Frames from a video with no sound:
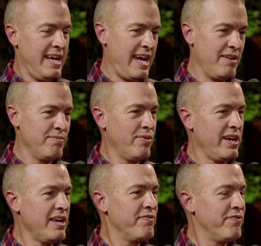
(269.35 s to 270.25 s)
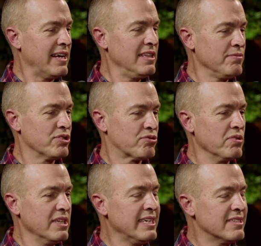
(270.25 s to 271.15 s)
And when he finally was
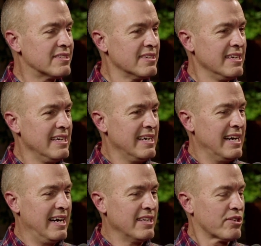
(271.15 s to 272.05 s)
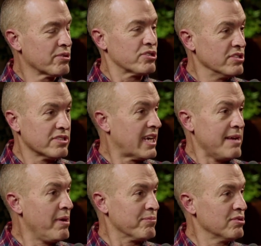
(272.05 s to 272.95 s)
released, uh, the Christians
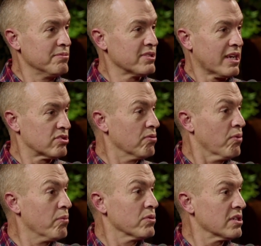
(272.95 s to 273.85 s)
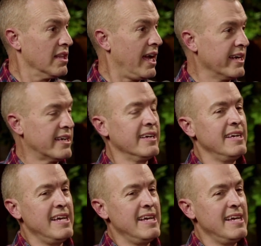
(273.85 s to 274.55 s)
came up to him and was like, so what was it like?